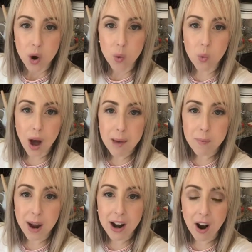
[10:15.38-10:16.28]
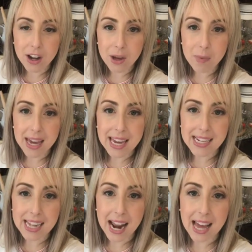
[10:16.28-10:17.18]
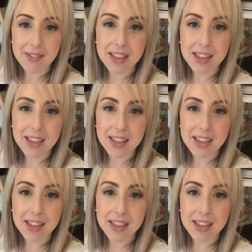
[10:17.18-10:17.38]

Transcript: What bread are you making today?